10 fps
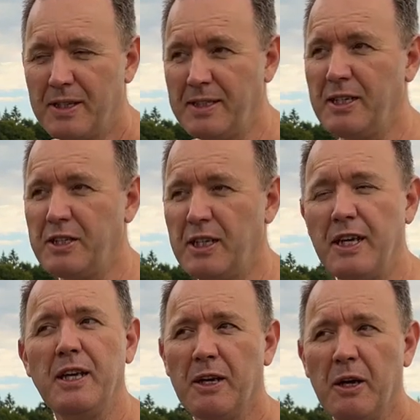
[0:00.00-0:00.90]

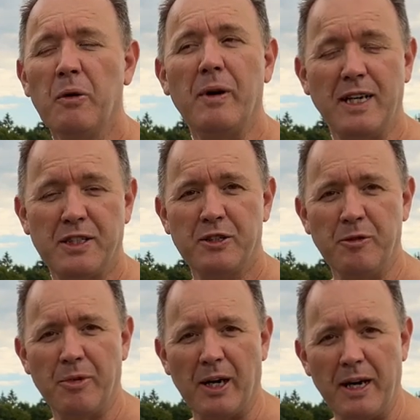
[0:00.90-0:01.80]
essentially when it's
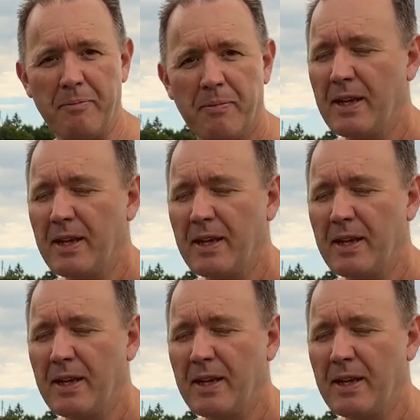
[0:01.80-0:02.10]
too bright.